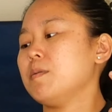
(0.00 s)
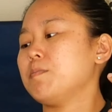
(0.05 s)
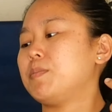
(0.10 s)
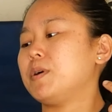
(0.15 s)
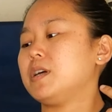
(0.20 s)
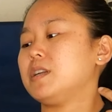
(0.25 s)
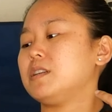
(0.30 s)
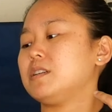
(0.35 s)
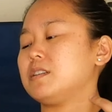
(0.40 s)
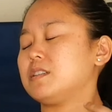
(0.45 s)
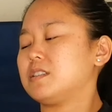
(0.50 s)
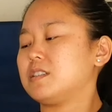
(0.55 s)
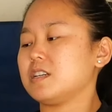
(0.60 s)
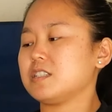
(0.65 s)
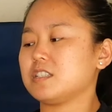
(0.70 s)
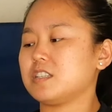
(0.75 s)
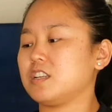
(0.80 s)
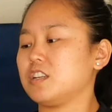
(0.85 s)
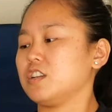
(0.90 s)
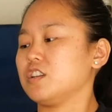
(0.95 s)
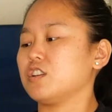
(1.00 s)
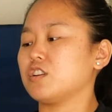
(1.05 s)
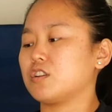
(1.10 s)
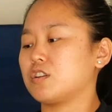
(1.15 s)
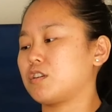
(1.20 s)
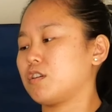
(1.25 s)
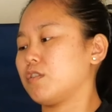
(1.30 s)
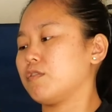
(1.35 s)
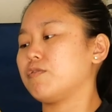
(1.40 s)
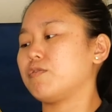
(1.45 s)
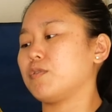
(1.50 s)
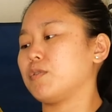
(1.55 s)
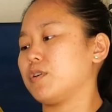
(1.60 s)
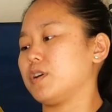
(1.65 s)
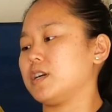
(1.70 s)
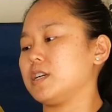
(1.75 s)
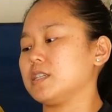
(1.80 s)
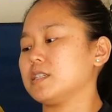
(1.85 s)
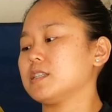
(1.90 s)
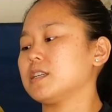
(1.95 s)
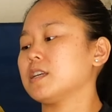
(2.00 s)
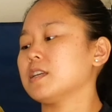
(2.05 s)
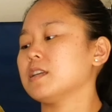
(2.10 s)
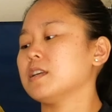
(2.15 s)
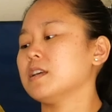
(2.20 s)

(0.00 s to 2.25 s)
but doesn't go for it.